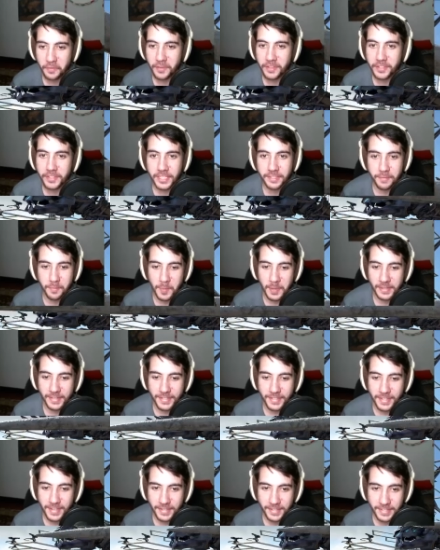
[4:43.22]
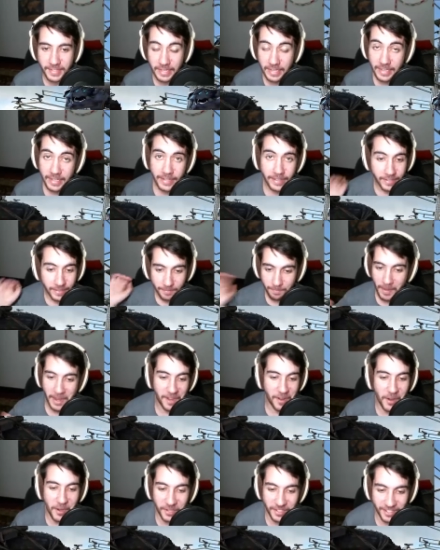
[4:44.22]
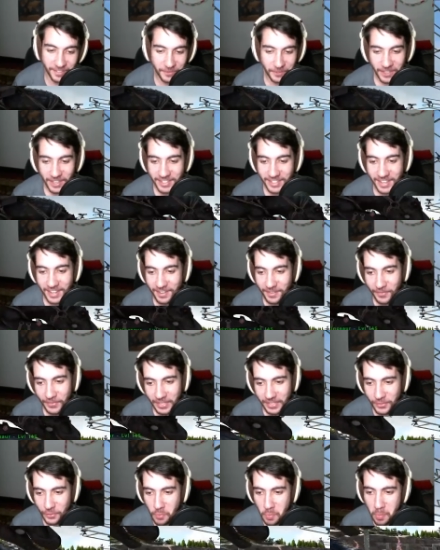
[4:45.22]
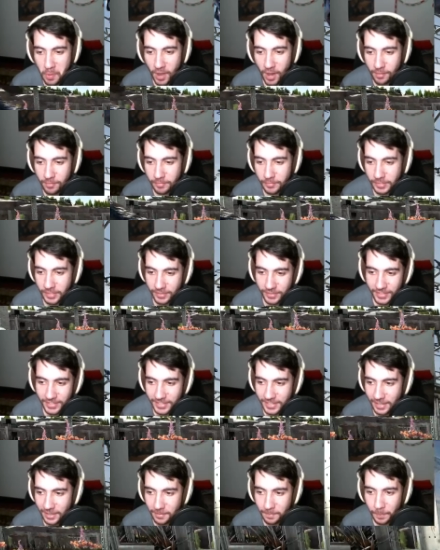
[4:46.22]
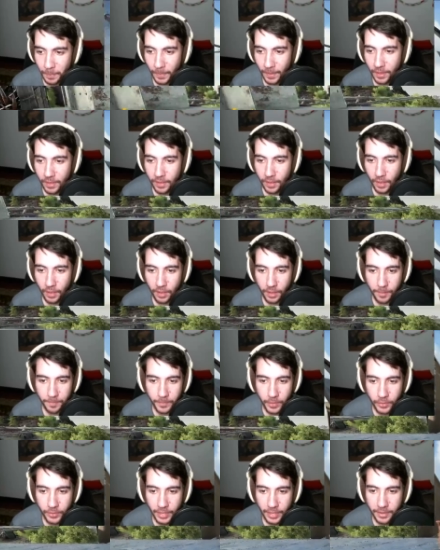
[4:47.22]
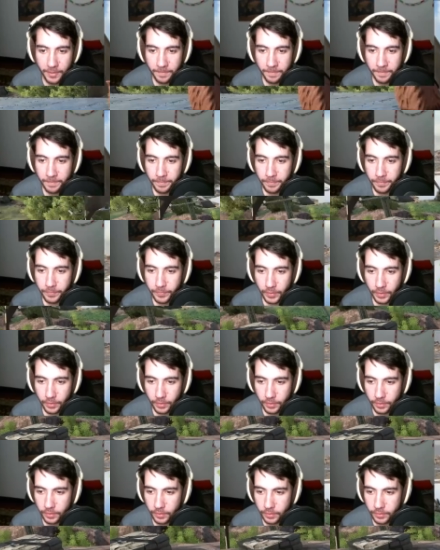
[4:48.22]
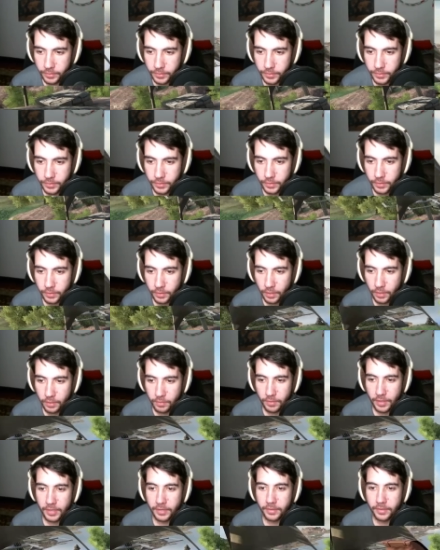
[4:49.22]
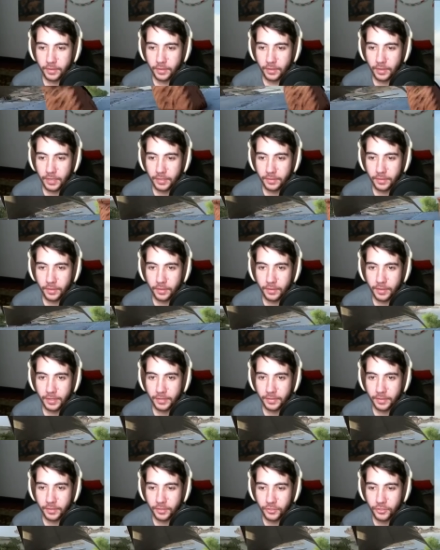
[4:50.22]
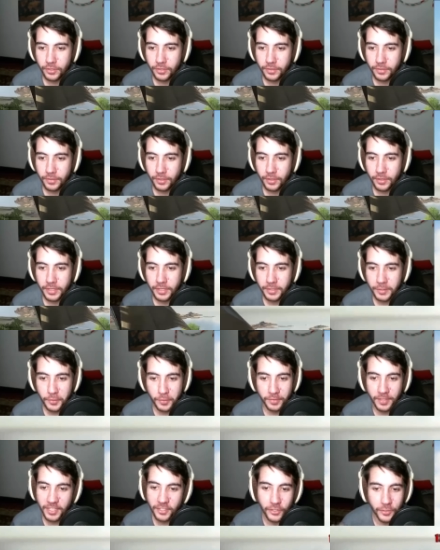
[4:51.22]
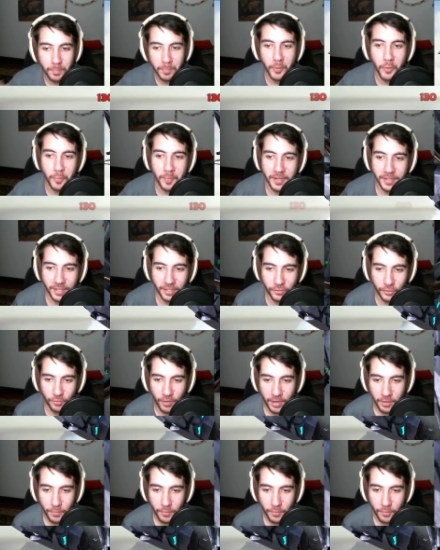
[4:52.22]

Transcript: doesn't even make sense. Man, Ark devs, you guys gotta fix your problems on this game. Um, okay. Let's see. Alright, alright, alright. 130. Dude, they just, boom, get you right